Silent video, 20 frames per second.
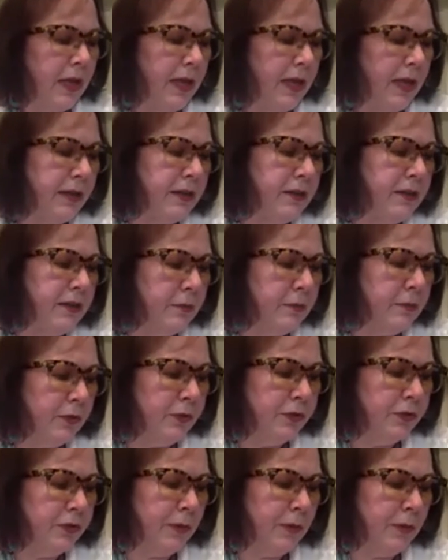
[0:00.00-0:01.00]
Caddy and the
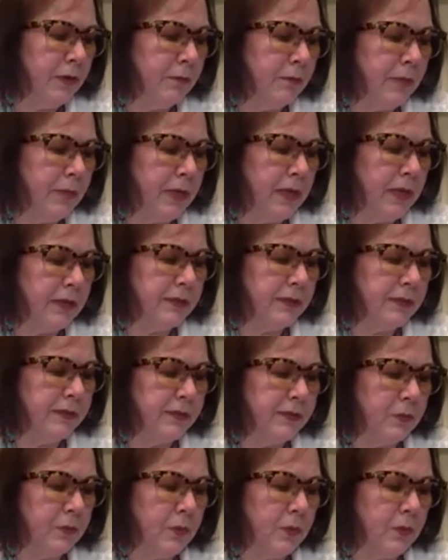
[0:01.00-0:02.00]
Birch Bark Box
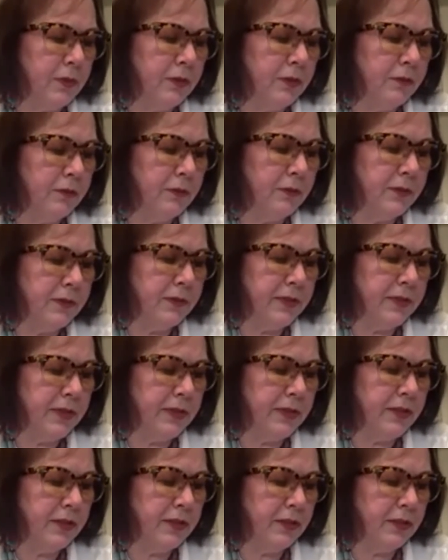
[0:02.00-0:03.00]
is a wonderful
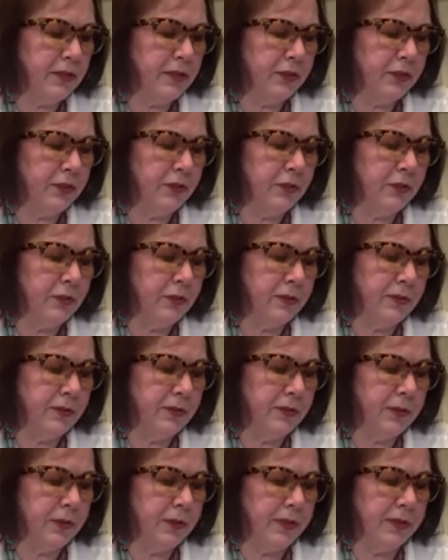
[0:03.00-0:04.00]
second addition to the
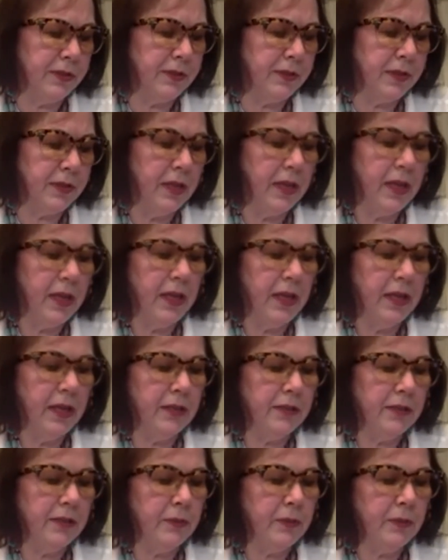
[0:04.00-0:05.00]
series.
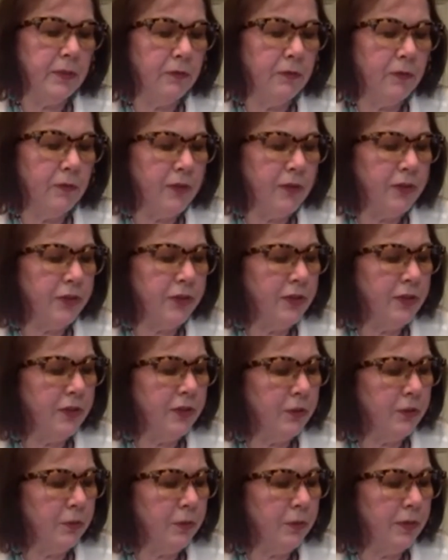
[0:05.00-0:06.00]
It is
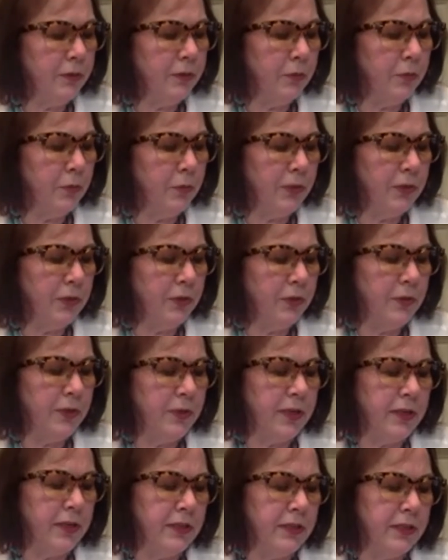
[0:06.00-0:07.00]
refreshing to read a book you
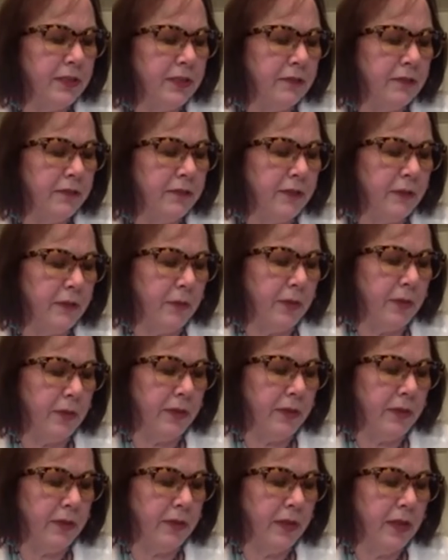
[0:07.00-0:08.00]
can identify
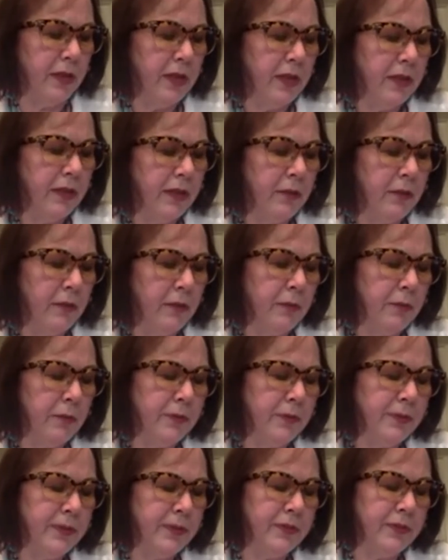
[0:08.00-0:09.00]
with that
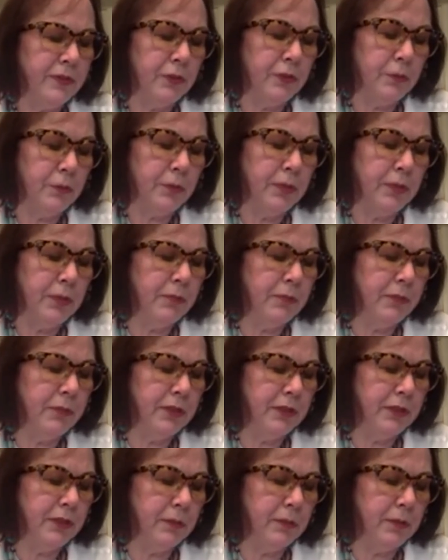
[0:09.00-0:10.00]
represents your people
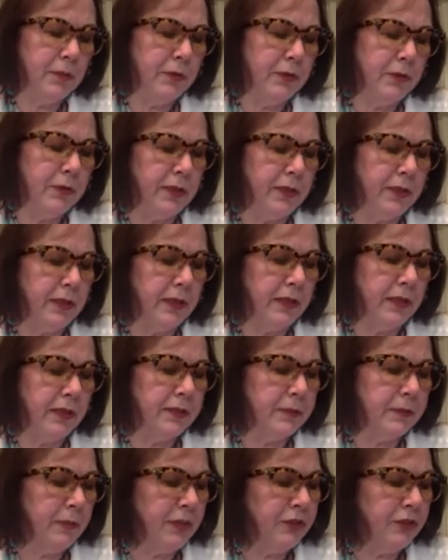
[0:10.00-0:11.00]
and community,
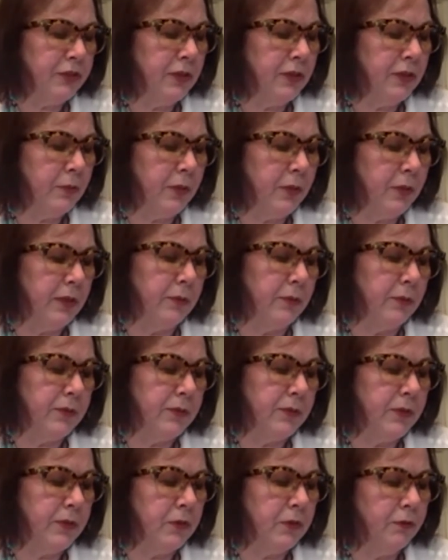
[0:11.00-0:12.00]
especially when there were
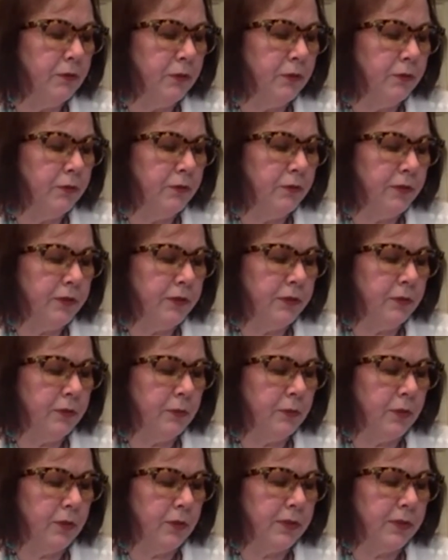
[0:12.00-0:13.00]
so few
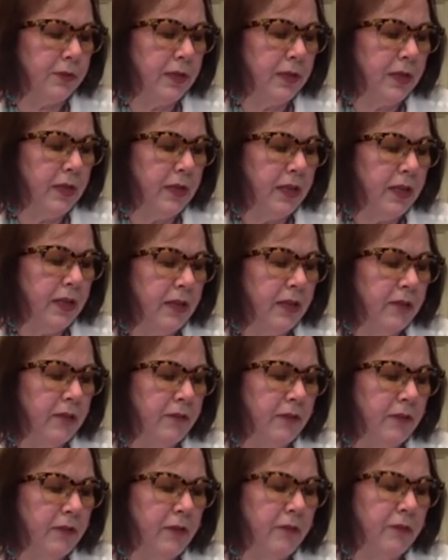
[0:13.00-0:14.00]
fiction works
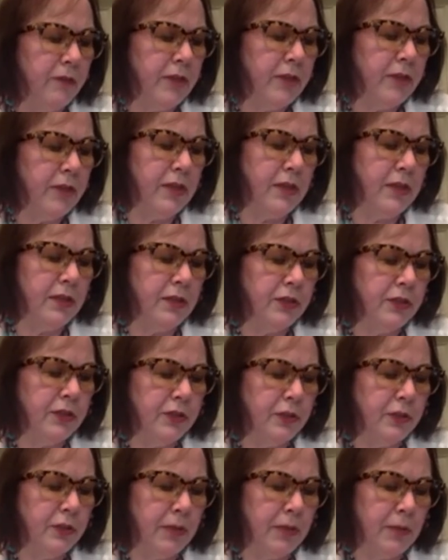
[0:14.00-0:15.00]
involving the
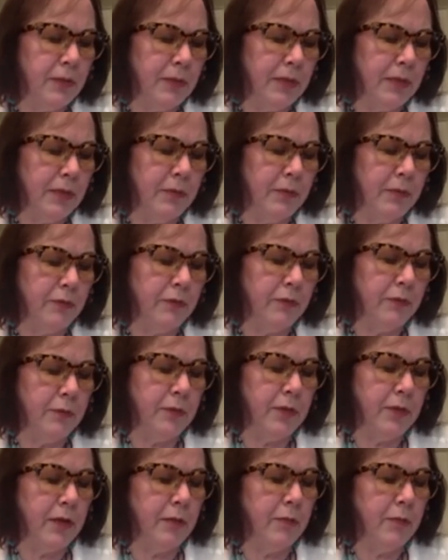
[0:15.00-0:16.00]
Anishinaabe people
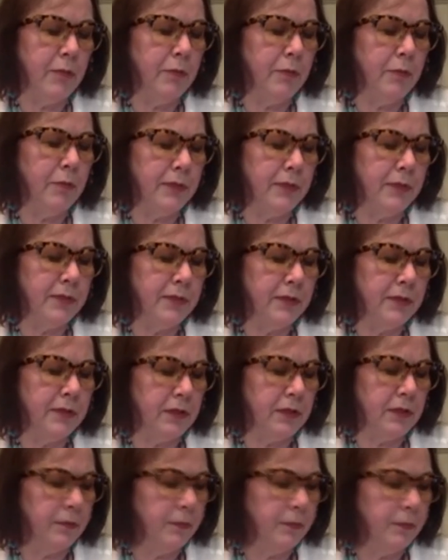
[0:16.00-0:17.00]
from the Upper
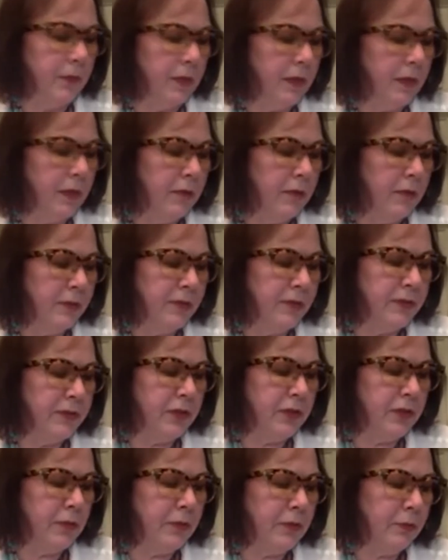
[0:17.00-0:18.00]
Peninsula. Ms.
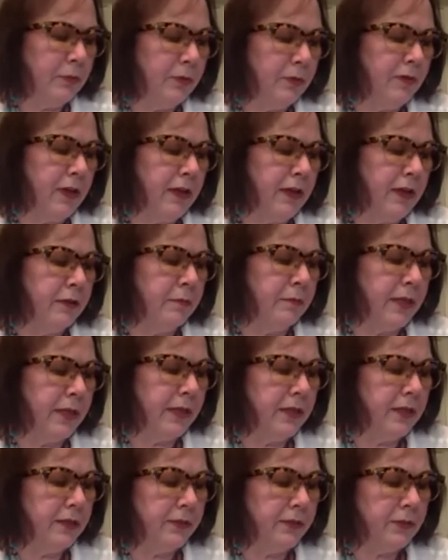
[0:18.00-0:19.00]
Dallman provided
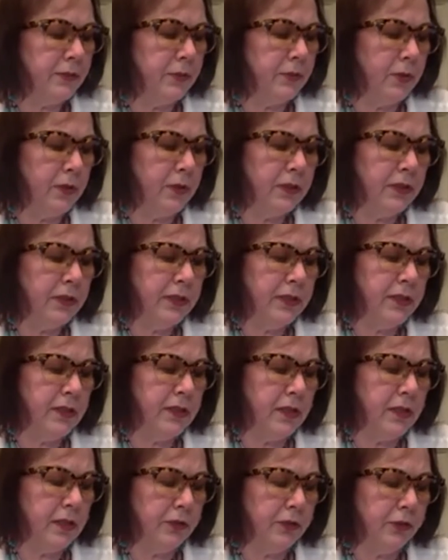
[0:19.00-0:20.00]
many historically
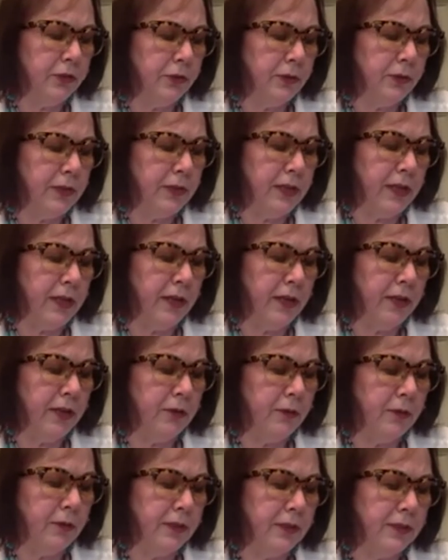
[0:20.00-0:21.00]
and culturally
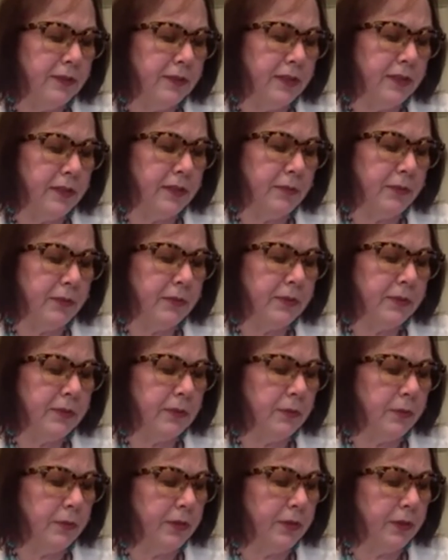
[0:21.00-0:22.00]
accurate examples
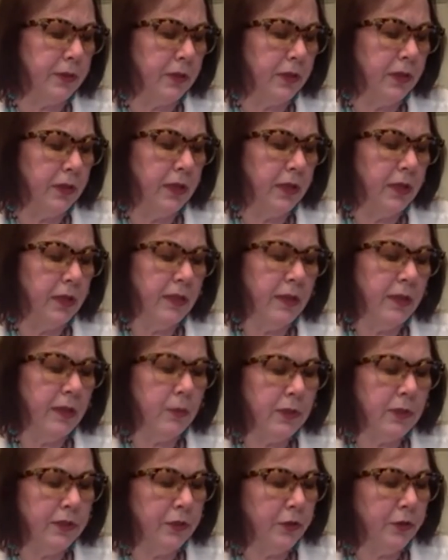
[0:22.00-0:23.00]
that
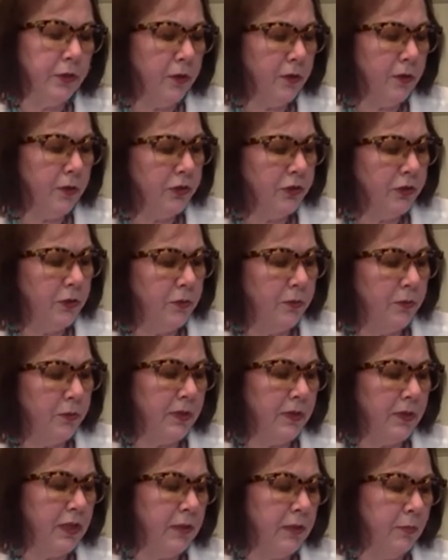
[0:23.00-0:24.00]
will encourage
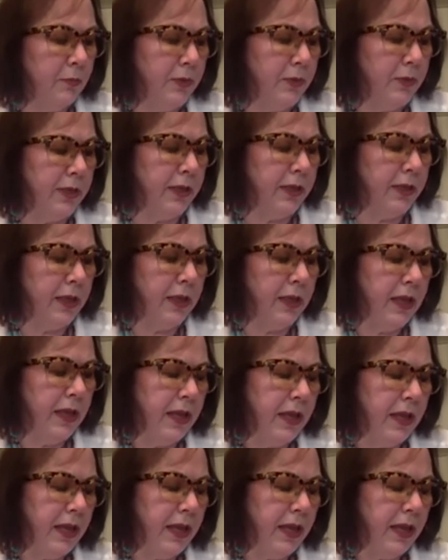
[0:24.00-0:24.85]
youth to keep reading.